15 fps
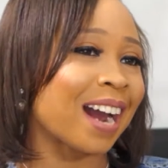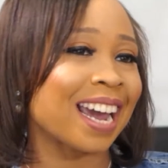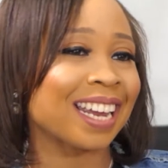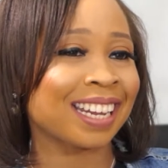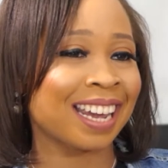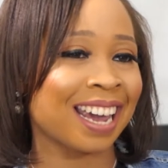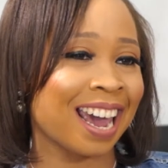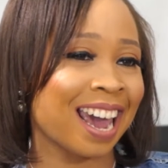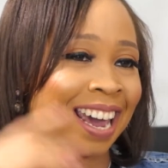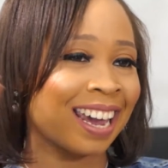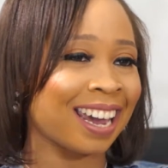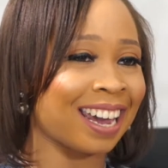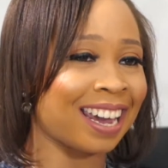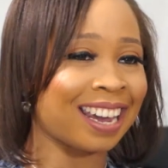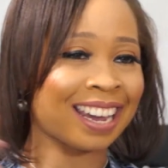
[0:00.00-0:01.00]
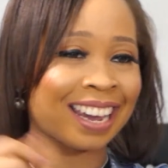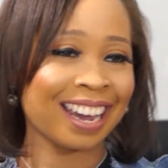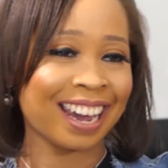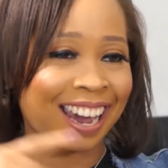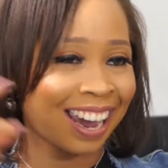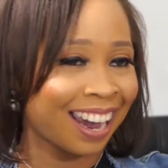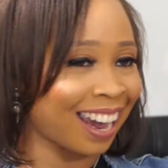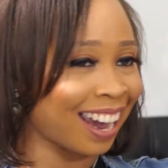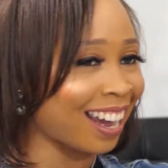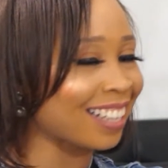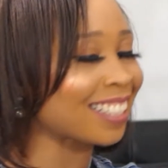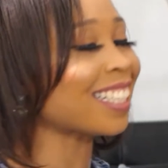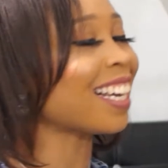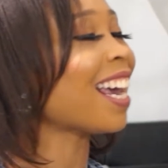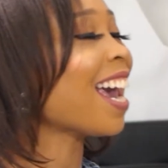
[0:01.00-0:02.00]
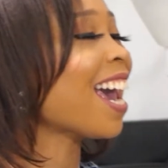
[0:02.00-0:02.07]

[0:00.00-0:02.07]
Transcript: right here, aka the